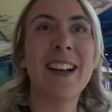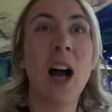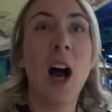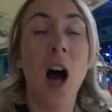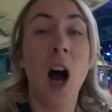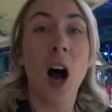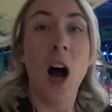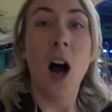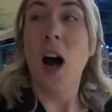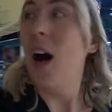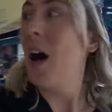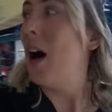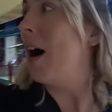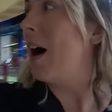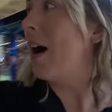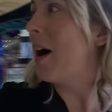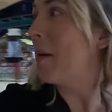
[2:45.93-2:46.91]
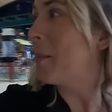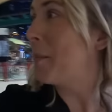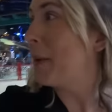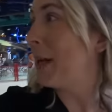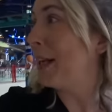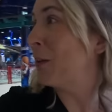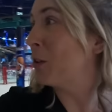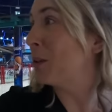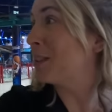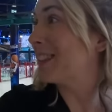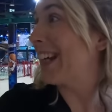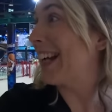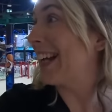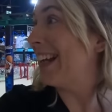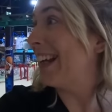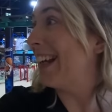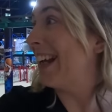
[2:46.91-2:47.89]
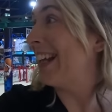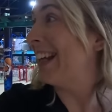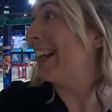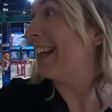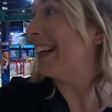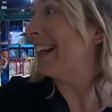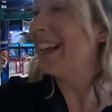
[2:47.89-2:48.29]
Oh, they're ice skating.